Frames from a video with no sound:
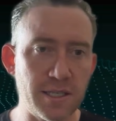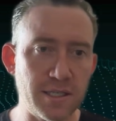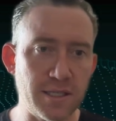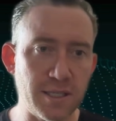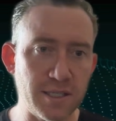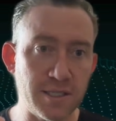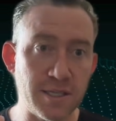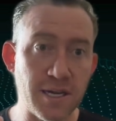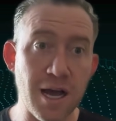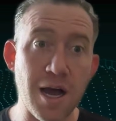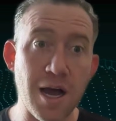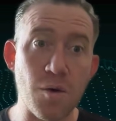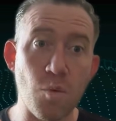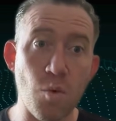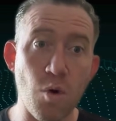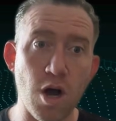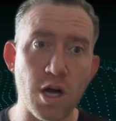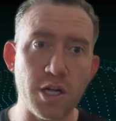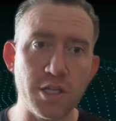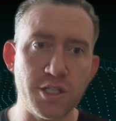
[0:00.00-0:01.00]
does not
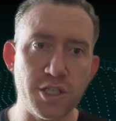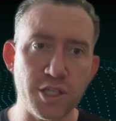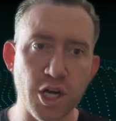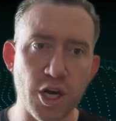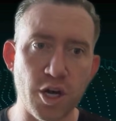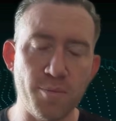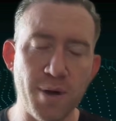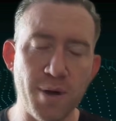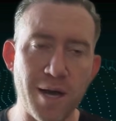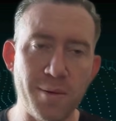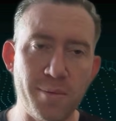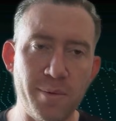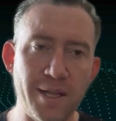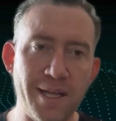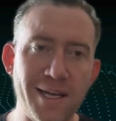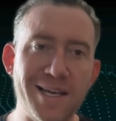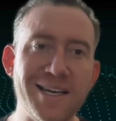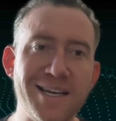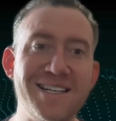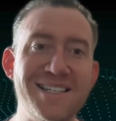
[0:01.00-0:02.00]
want to go
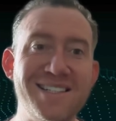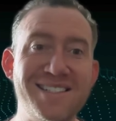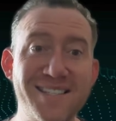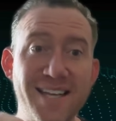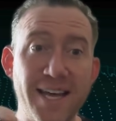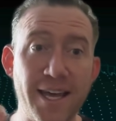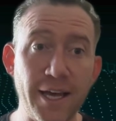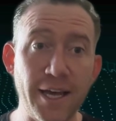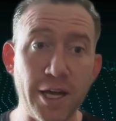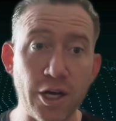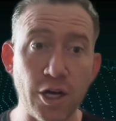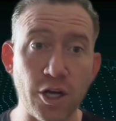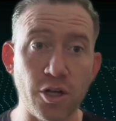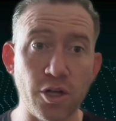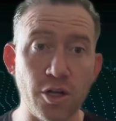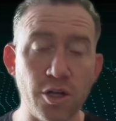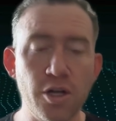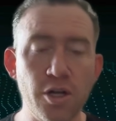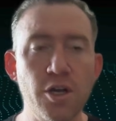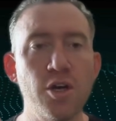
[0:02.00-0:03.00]
public
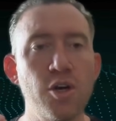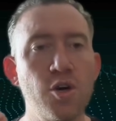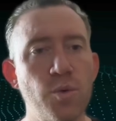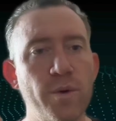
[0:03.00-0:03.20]
until